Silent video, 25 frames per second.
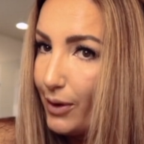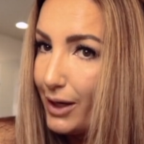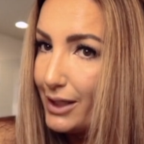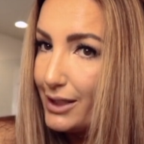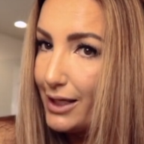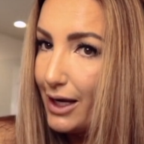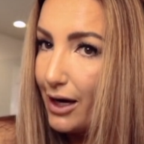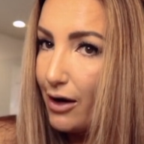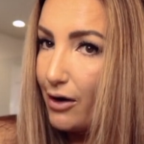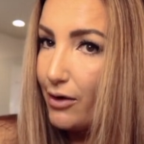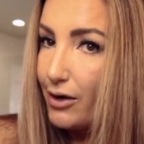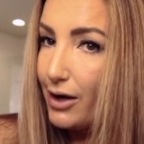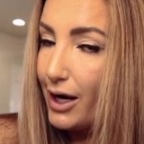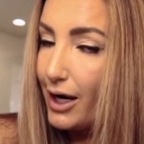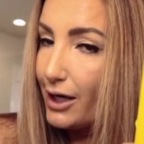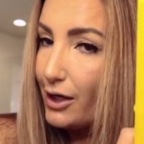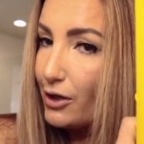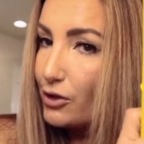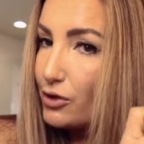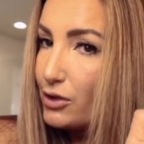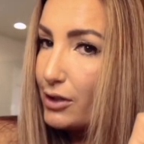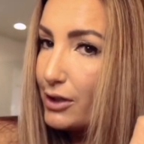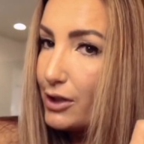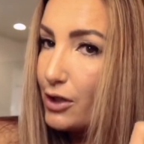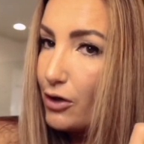way down. I
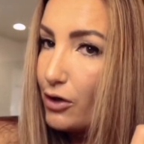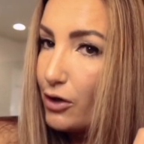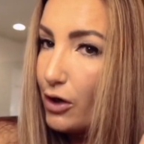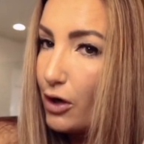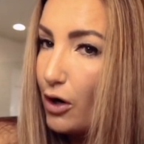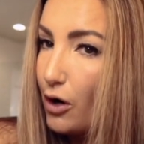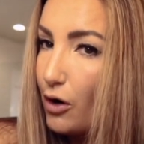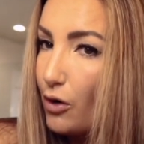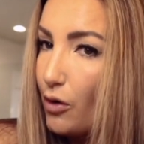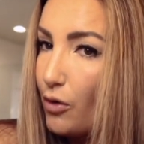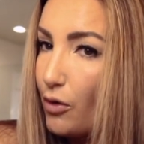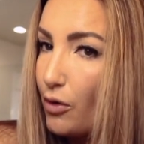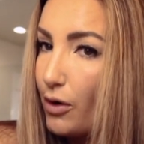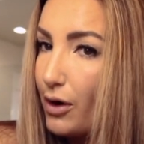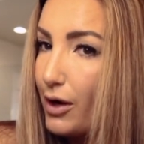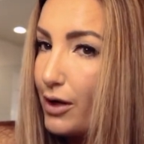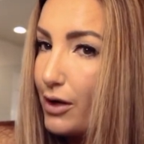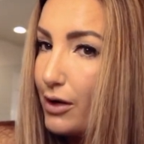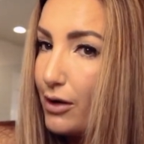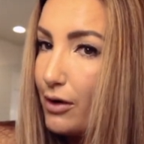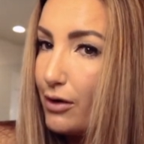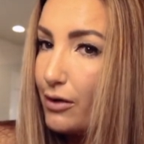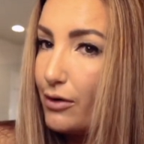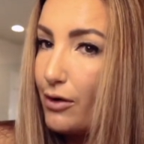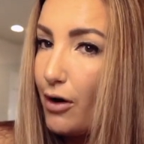usually don't go
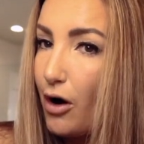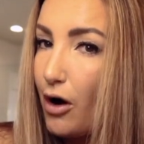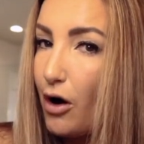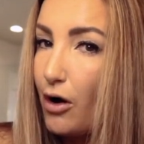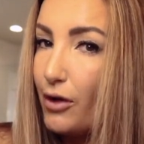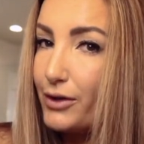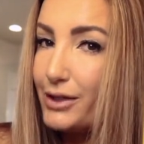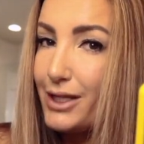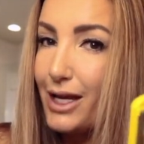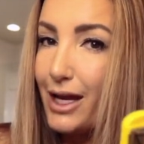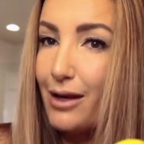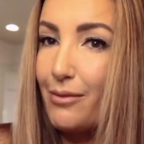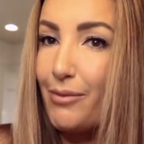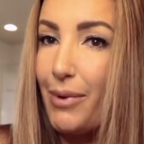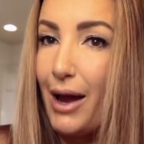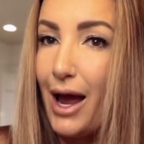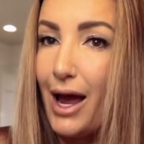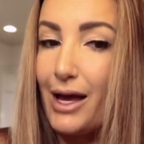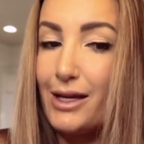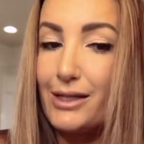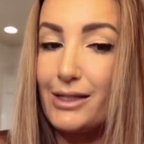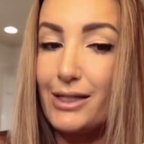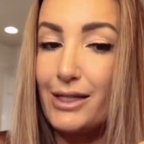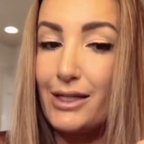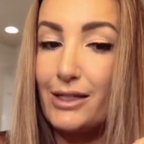all 10
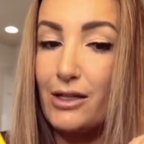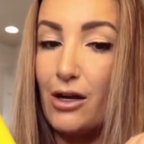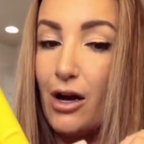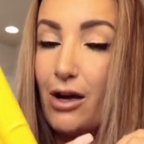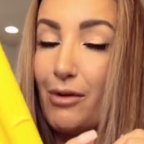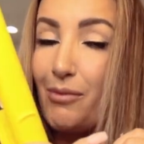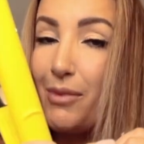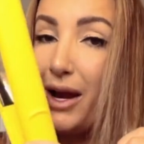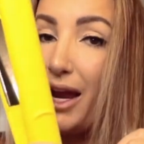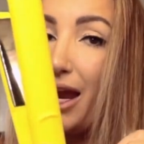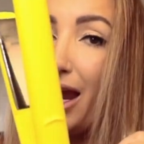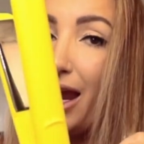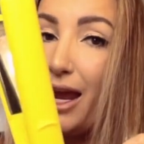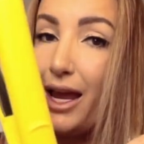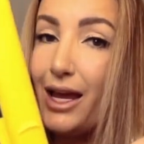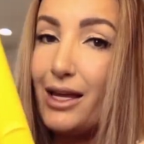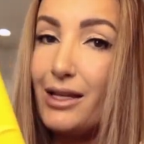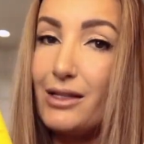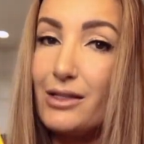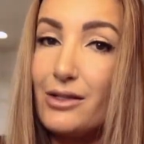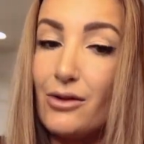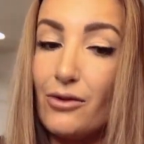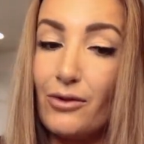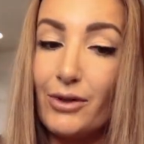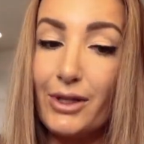passes on my
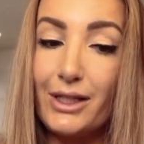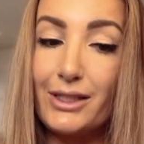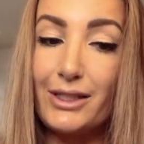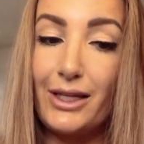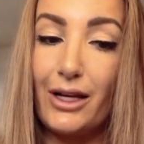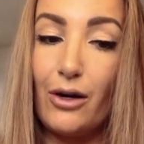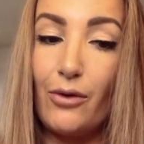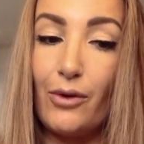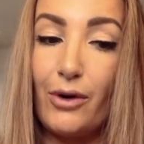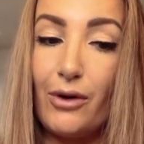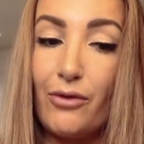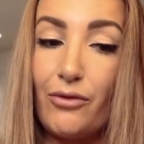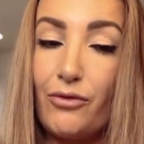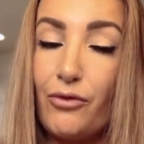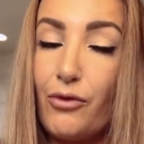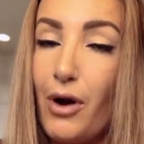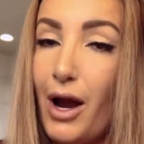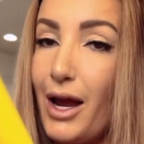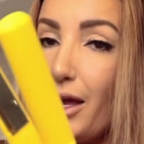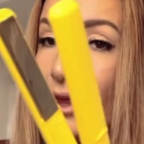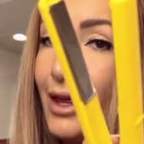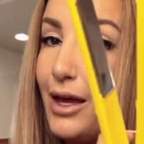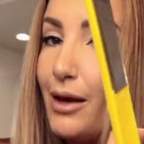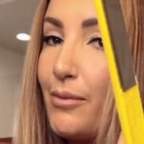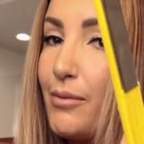ends only because I don't wanna
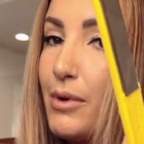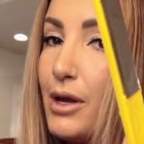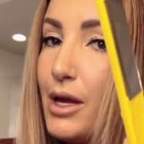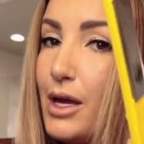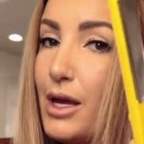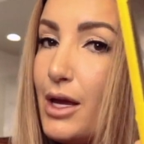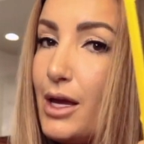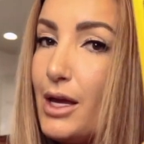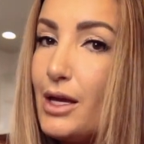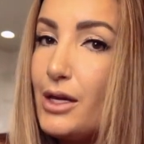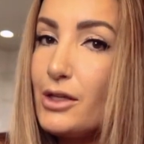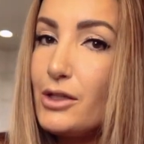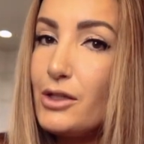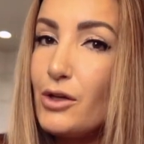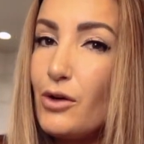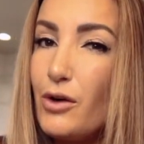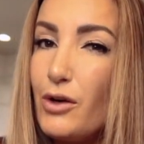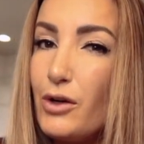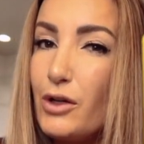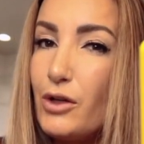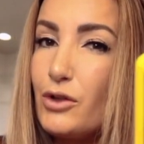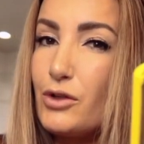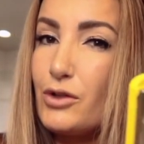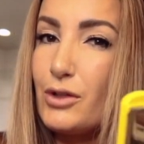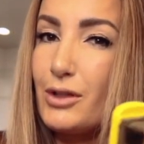fry them. So
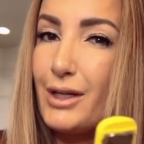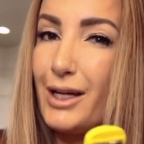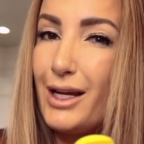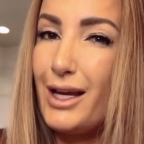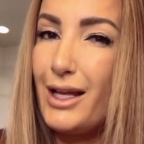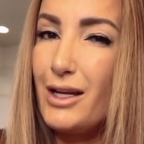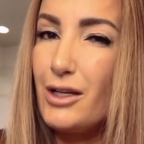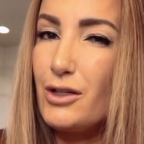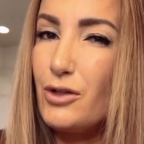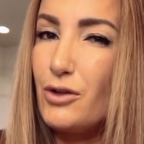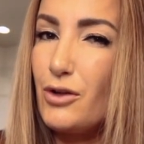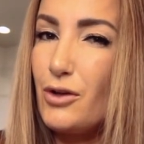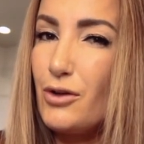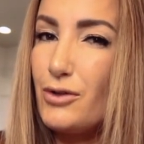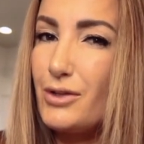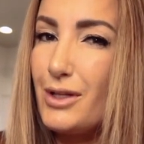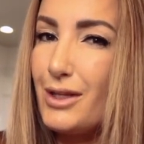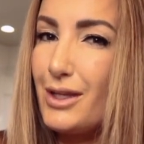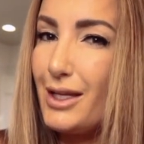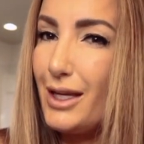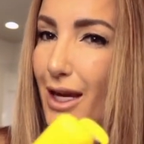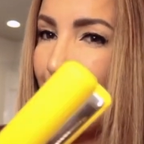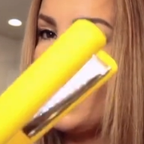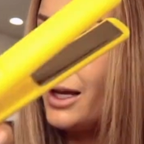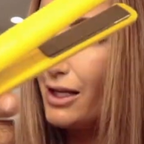I usually kind of do those
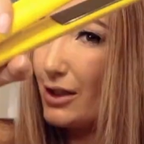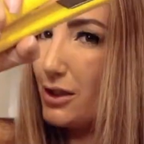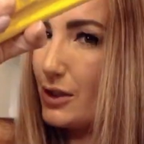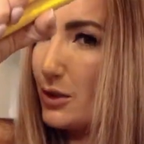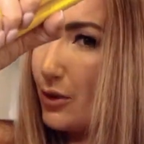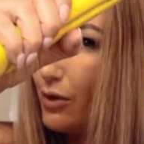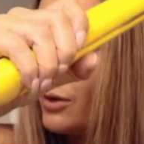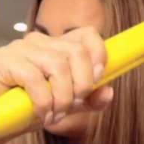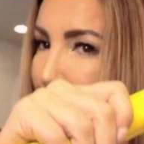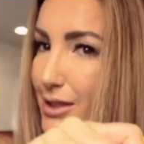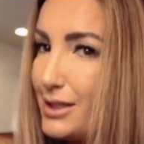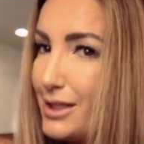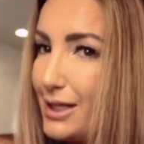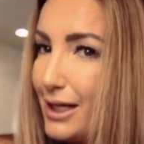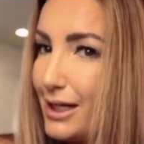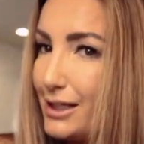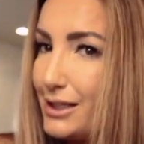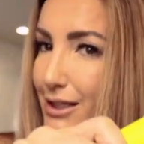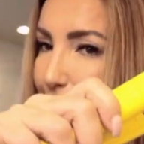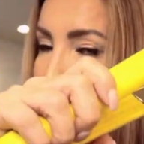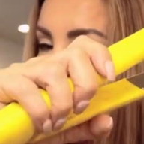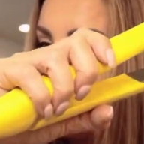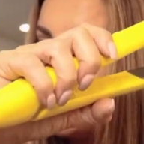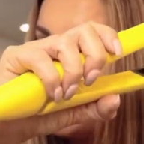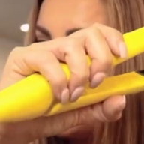at the end. So I'll stick
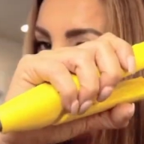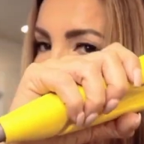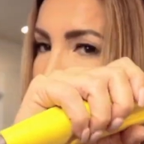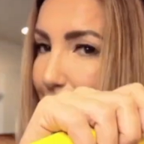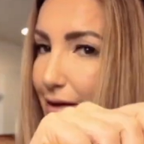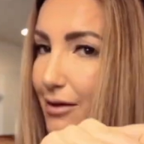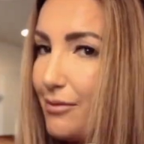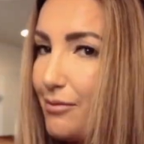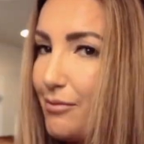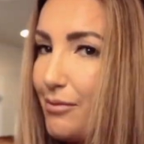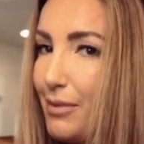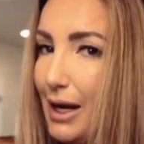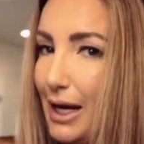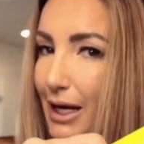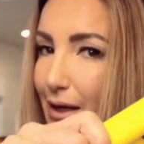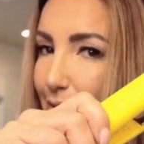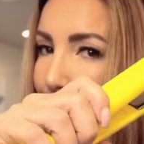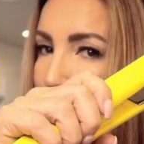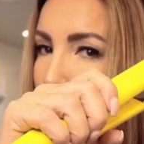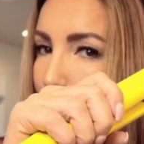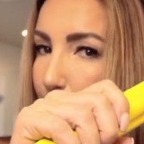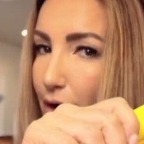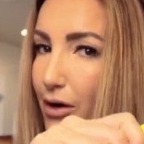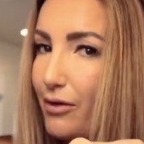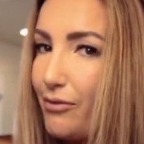to the
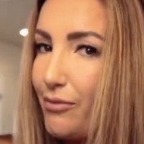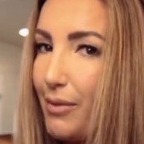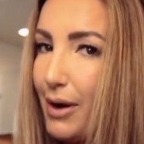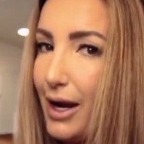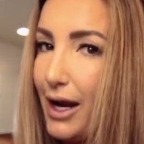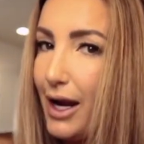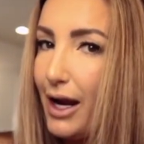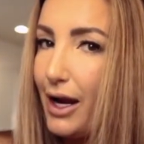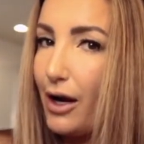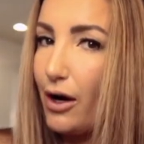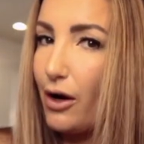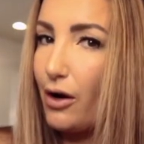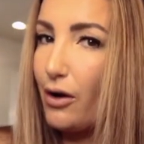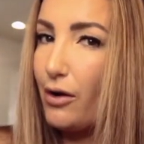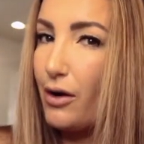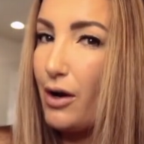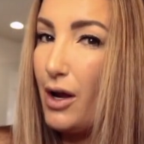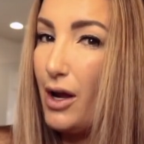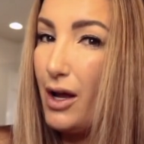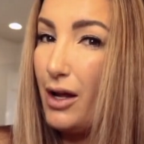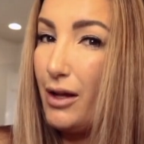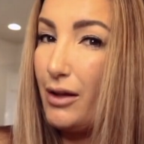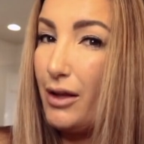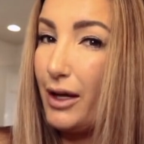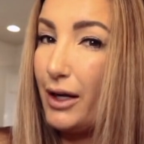main part of my hair,
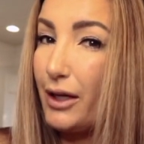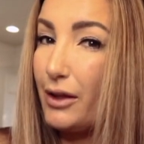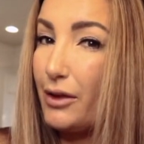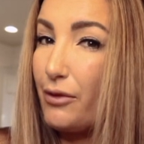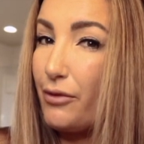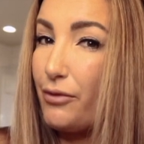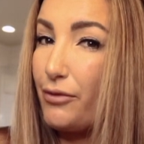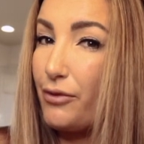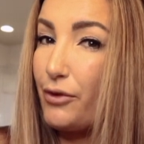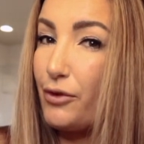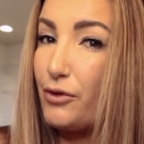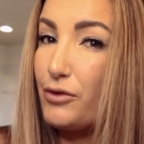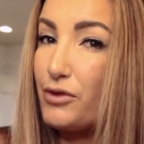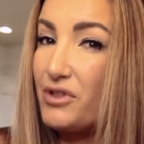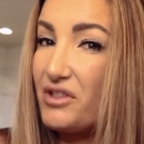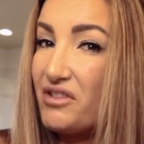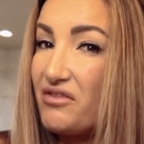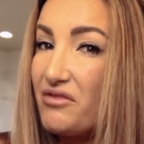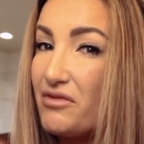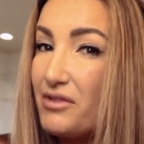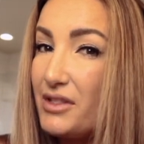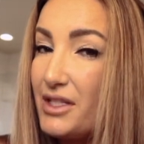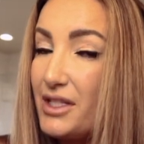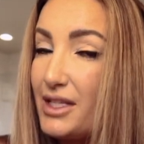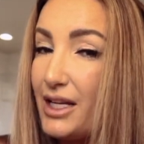like the
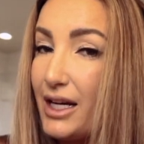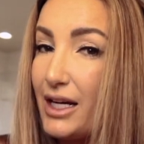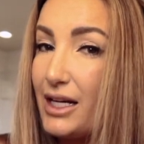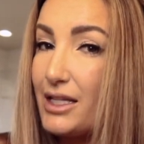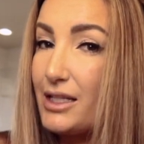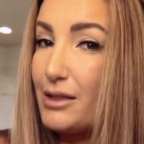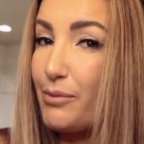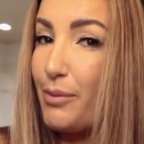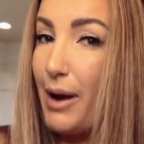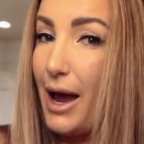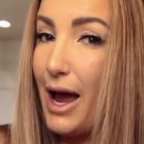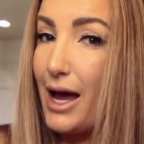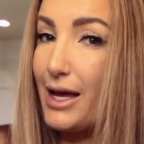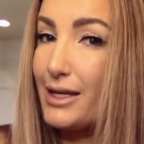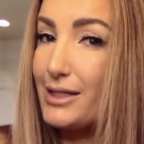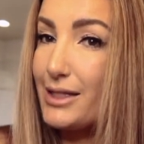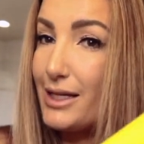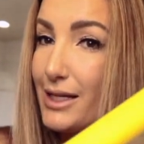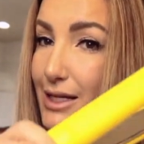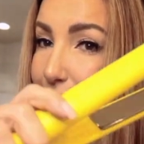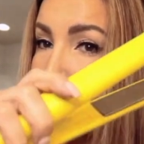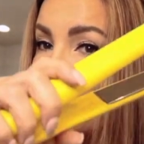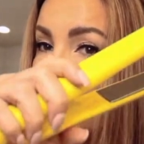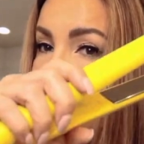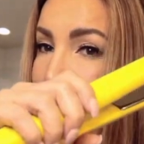first six
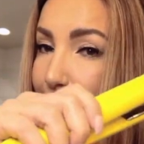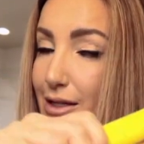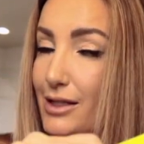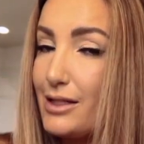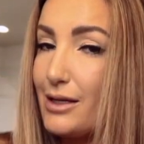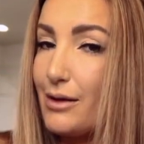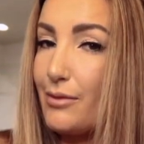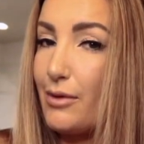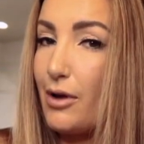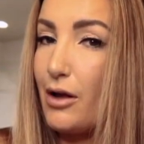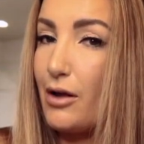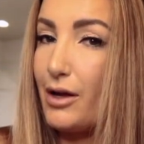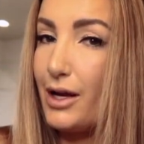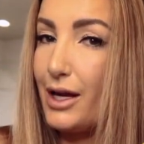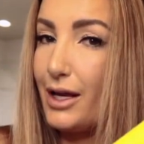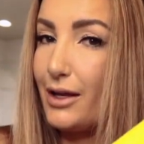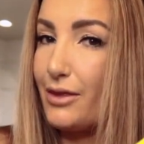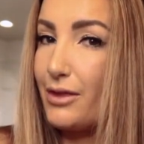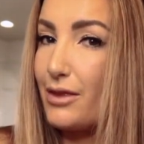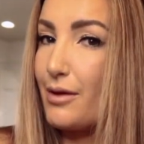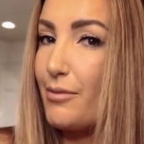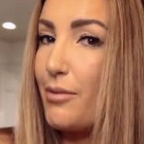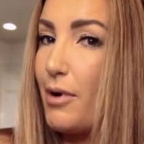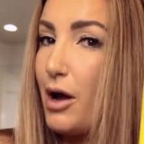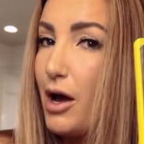passes and then I'll
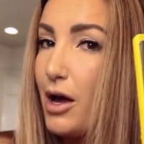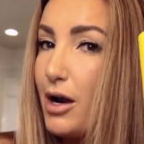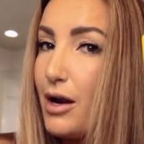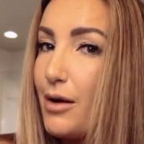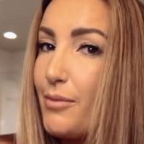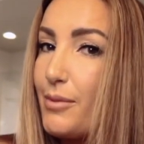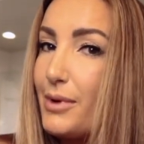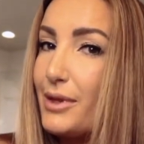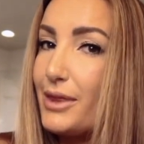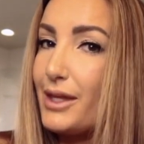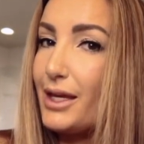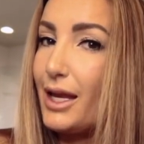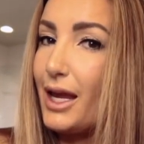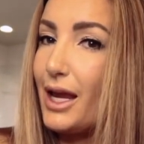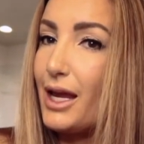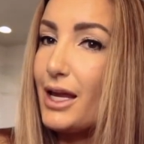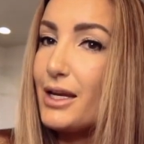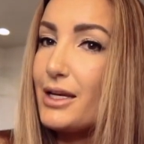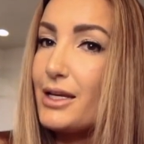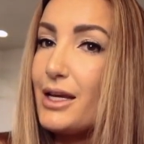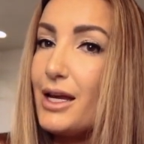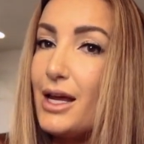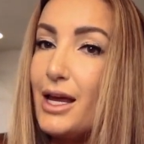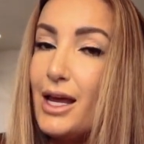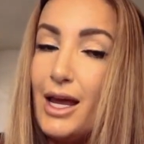hit the bottom at the
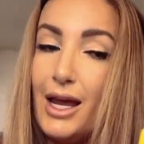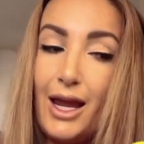end.